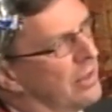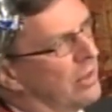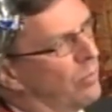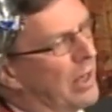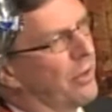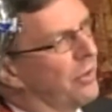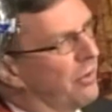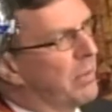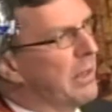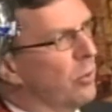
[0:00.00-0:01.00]
1/3 of
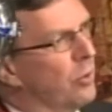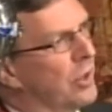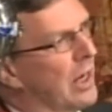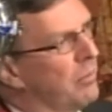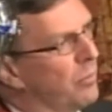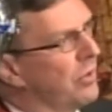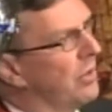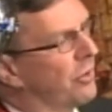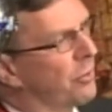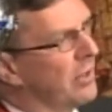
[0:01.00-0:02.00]
people who come within
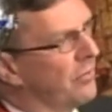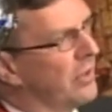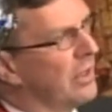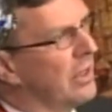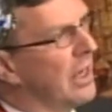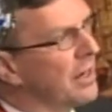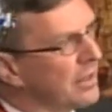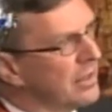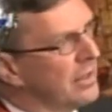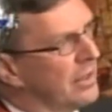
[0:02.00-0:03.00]
3 feet get
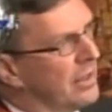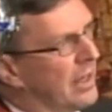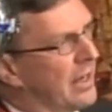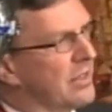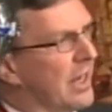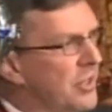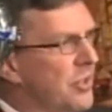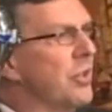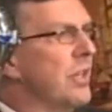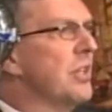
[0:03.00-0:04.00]
it, and it takes
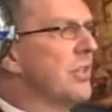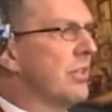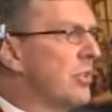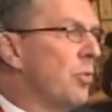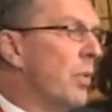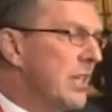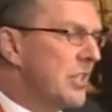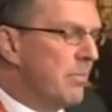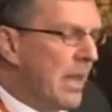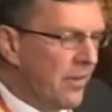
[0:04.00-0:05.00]
2 weeks to
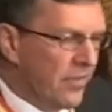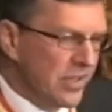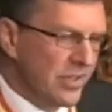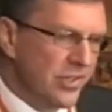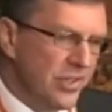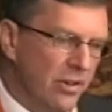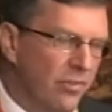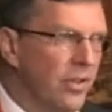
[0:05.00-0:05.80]
manifest itself.